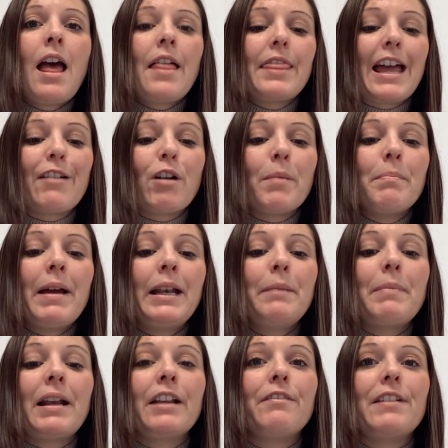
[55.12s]
There are many
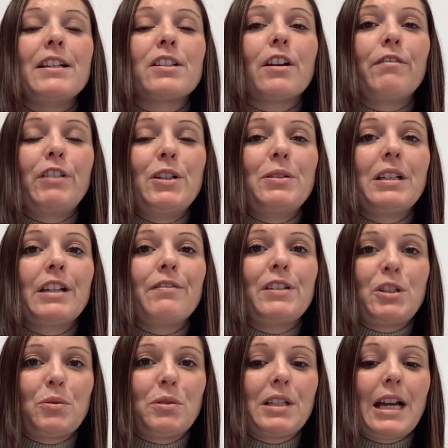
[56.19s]
benefits of using a
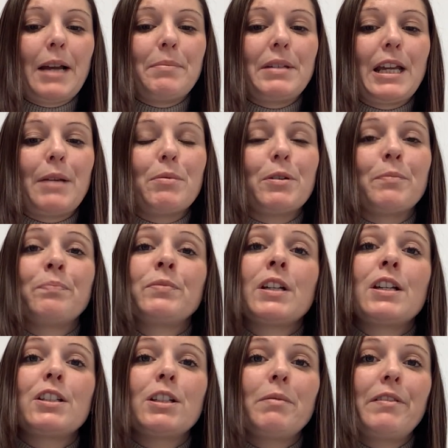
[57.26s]
visual timetable.
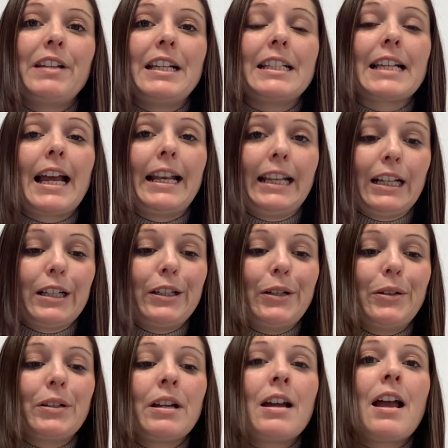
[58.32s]
Some of these can
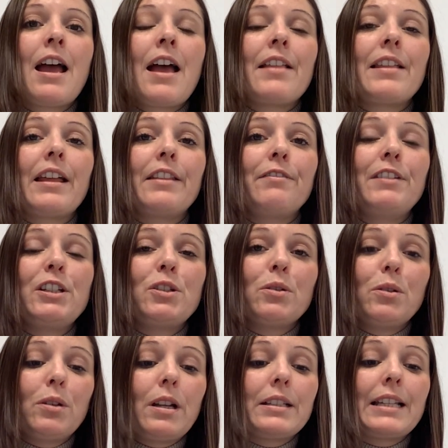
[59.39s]
include that the
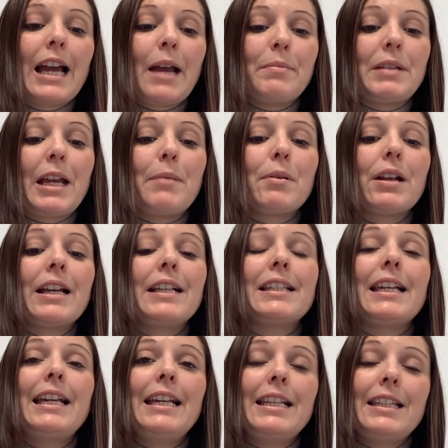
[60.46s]
visual timetable is
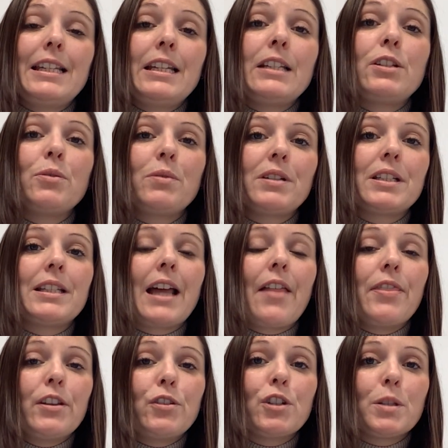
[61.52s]
easier to understand
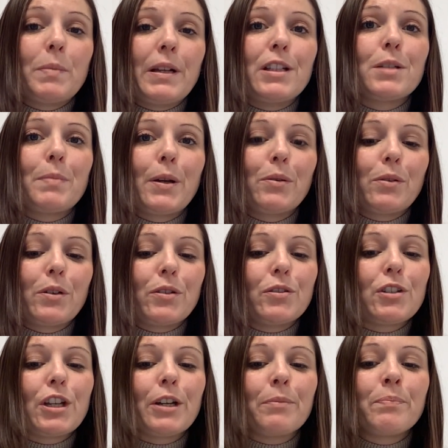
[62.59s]
than just being spoken
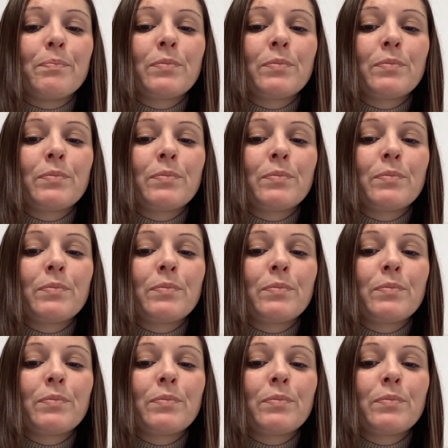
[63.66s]
to.